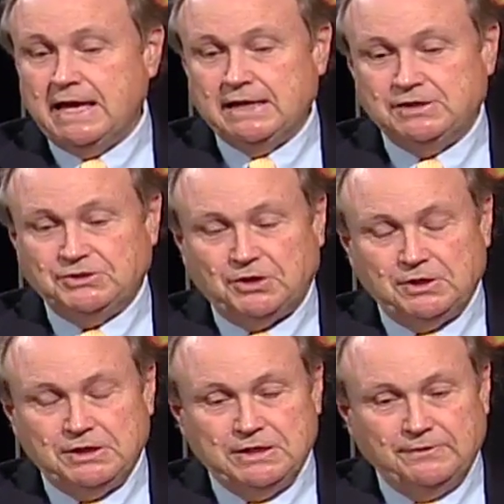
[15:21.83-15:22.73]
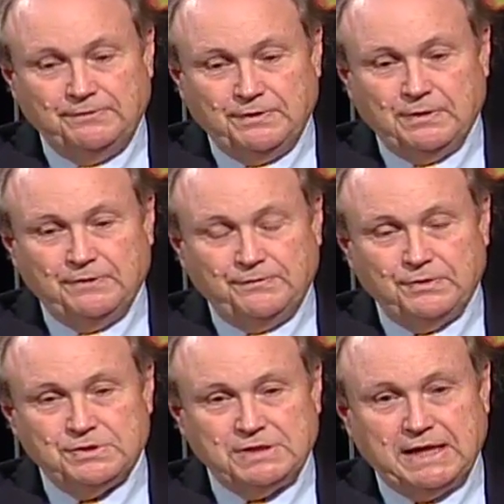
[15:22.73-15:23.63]
It started in the very
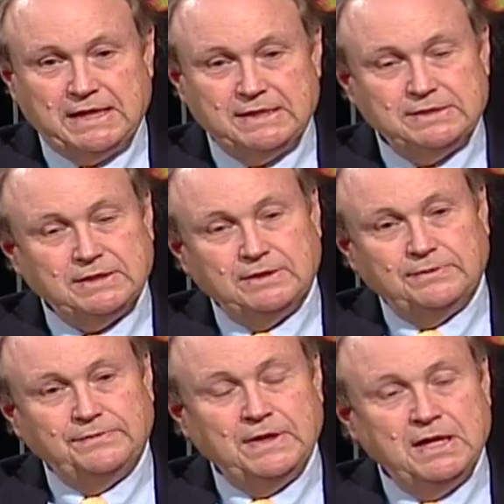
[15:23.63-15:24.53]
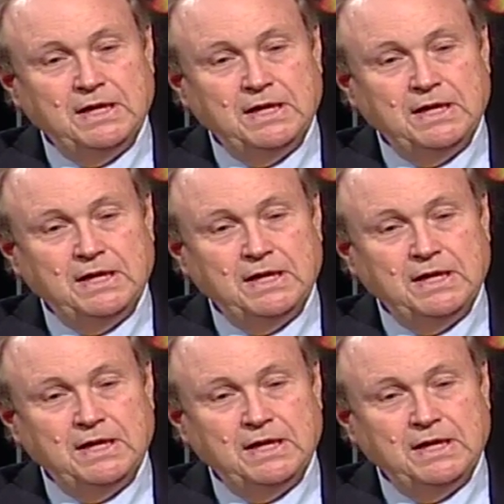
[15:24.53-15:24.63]
first days of